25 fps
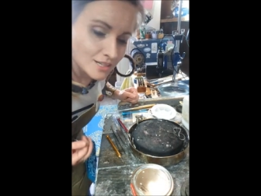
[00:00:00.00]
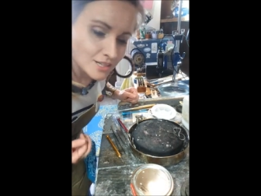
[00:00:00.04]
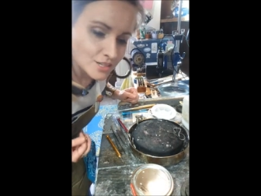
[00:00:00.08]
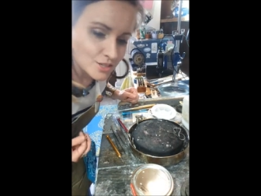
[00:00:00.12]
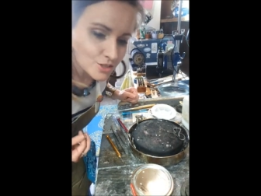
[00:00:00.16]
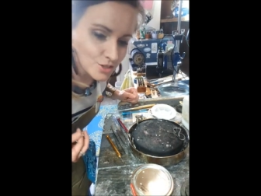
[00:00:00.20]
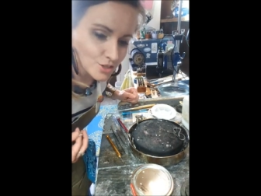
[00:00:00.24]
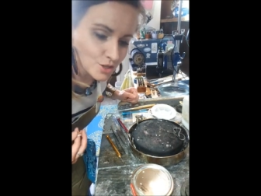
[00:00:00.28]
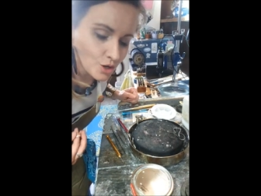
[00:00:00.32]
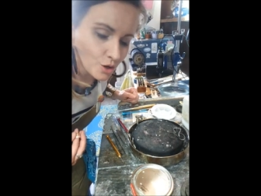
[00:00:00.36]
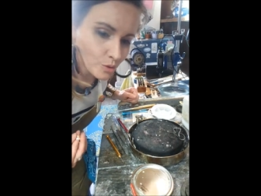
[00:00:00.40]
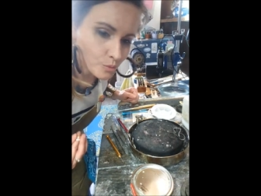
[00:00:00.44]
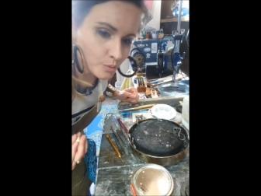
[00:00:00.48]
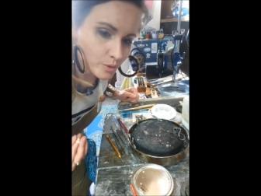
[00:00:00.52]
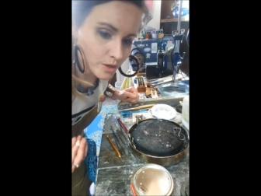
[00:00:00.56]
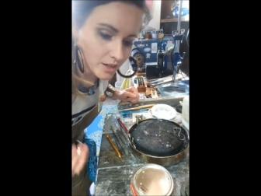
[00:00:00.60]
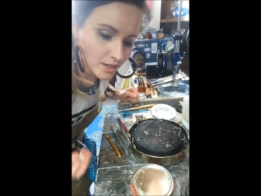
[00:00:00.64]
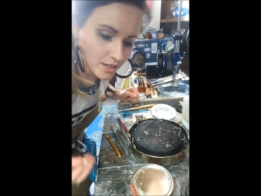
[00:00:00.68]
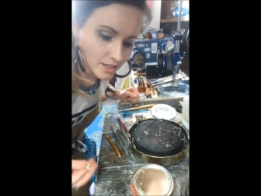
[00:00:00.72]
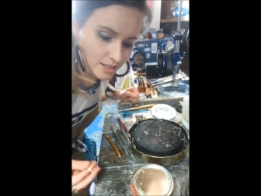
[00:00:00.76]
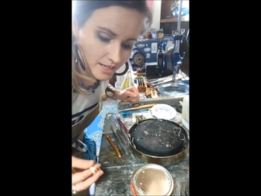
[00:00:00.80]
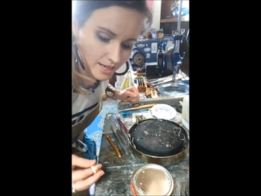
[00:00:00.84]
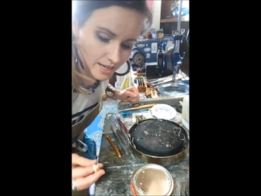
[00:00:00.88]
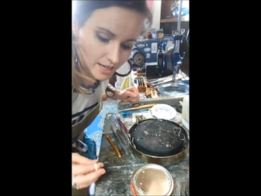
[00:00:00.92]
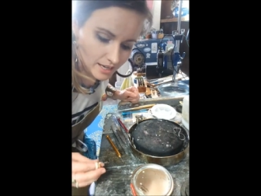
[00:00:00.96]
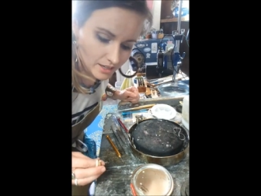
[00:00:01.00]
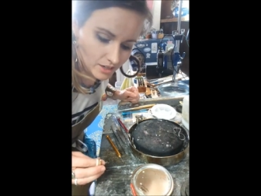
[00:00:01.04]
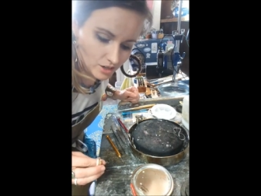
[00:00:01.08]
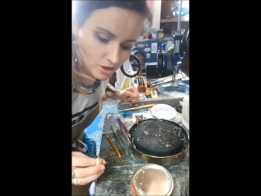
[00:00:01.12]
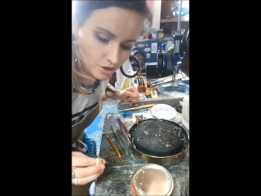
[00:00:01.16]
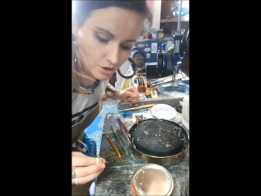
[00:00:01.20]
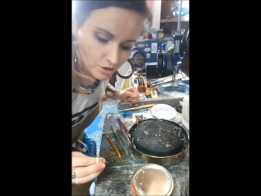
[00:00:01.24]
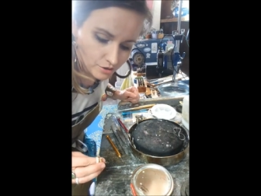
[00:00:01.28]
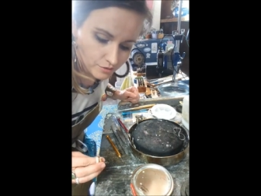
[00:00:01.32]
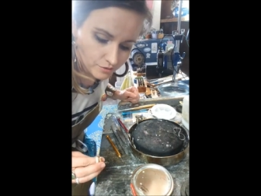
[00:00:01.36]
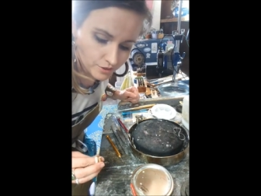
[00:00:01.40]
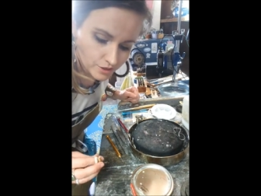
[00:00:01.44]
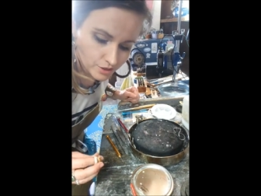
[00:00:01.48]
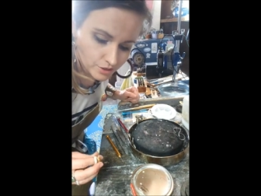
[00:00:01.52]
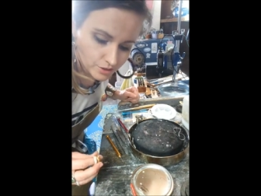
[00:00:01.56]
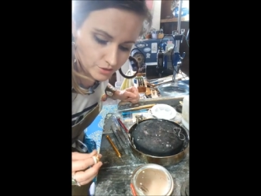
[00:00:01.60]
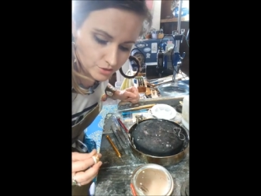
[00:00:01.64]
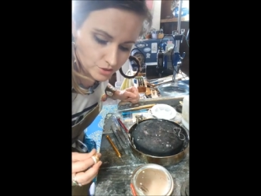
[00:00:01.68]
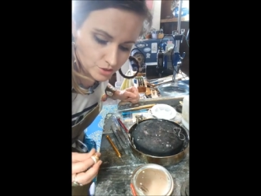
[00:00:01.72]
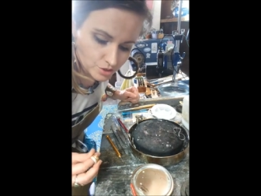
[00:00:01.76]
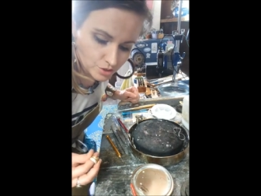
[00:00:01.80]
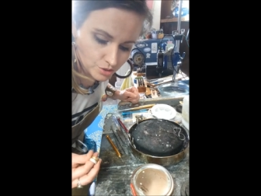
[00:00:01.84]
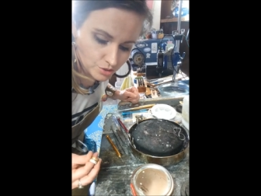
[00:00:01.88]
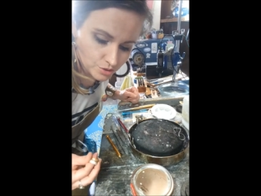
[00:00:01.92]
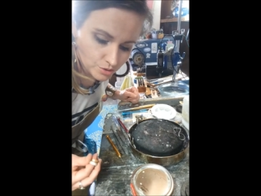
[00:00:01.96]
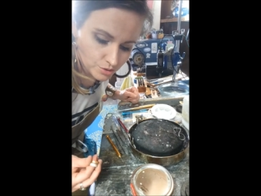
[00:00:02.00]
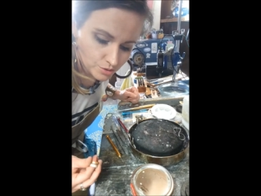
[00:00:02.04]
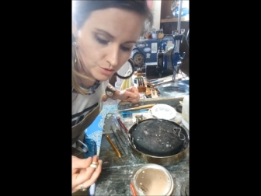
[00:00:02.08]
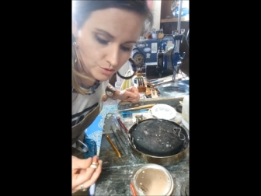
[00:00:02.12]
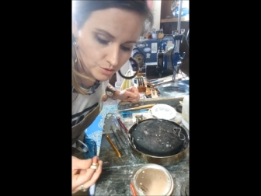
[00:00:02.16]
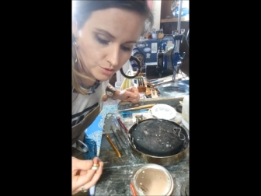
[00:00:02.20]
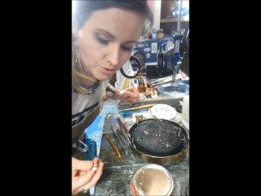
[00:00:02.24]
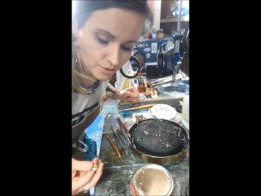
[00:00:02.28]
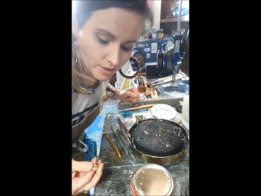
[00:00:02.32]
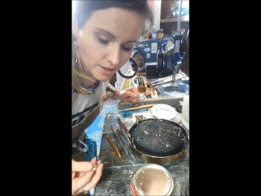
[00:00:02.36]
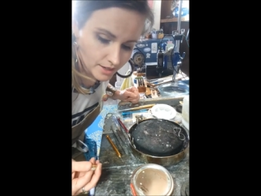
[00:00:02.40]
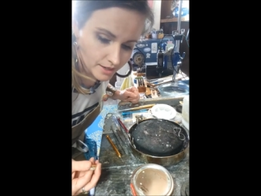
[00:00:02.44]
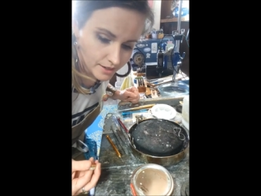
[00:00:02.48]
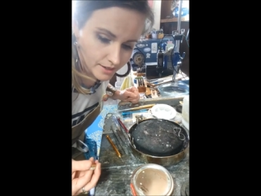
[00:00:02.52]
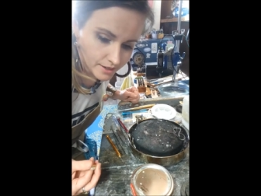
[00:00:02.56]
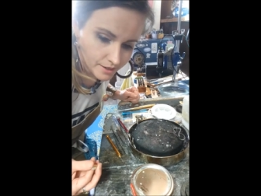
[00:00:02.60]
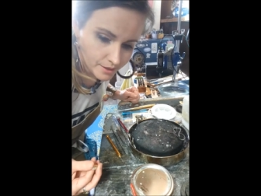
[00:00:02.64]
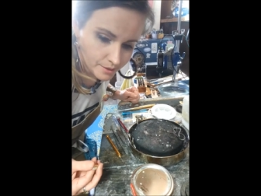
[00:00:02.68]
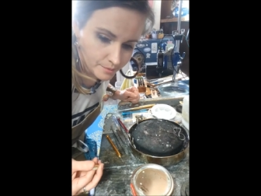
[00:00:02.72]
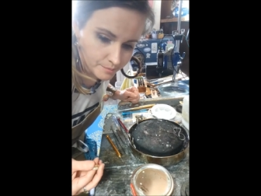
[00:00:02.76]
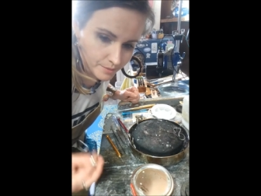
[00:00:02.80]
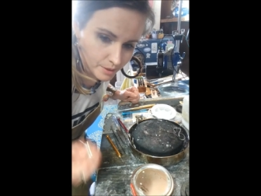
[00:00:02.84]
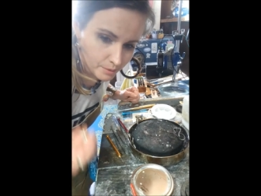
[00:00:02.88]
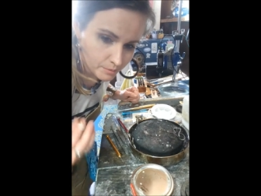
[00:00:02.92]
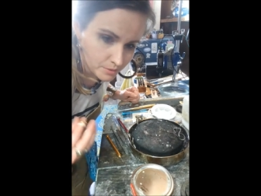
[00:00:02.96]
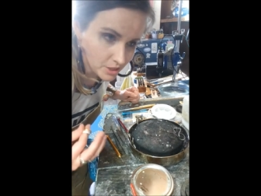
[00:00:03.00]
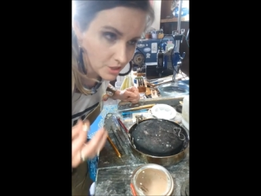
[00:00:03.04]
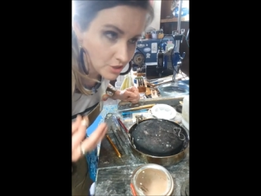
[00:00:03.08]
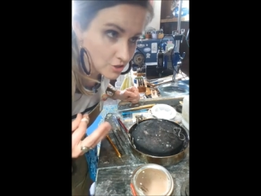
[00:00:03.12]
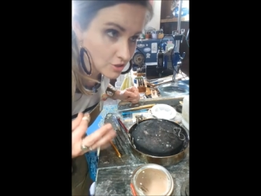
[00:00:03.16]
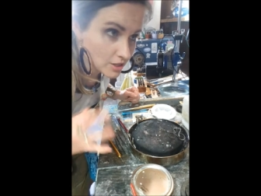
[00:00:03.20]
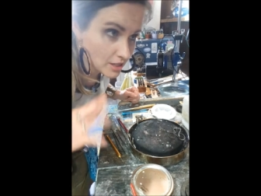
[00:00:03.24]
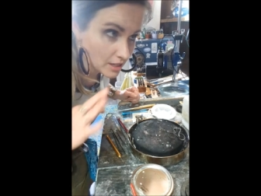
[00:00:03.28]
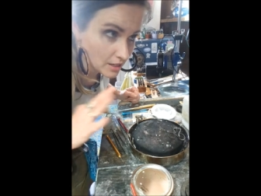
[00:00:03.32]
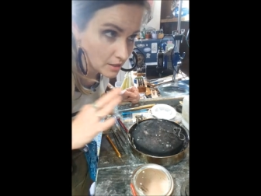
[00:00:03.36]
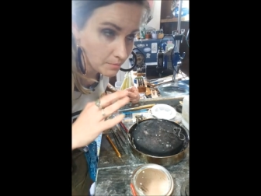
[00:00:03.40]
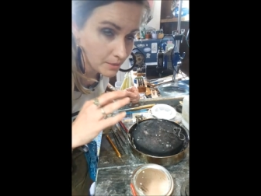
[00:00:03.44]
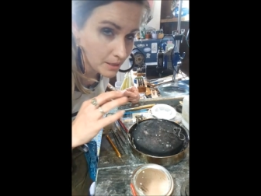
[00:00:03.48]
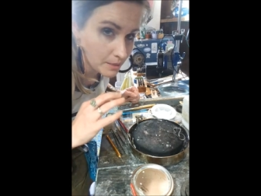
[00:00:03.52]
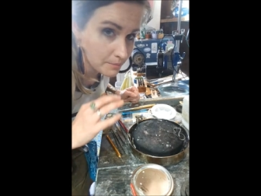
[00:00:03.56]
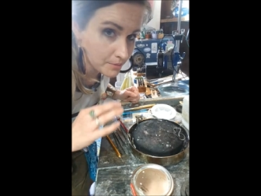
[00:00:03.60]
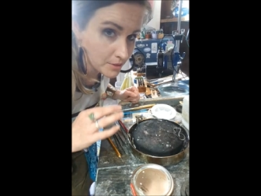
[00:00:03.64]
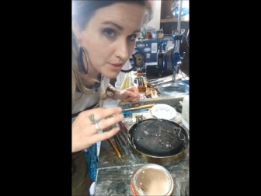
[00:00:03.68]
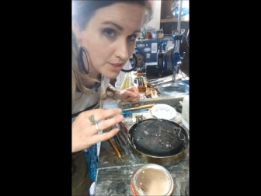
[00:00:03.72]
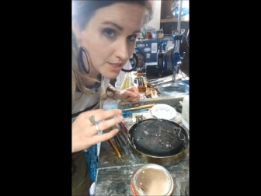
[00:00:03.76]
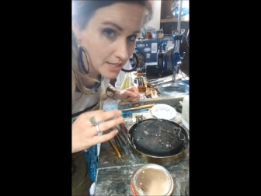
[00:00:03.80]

So we're gonna head over to, um, I'm gonna get a paper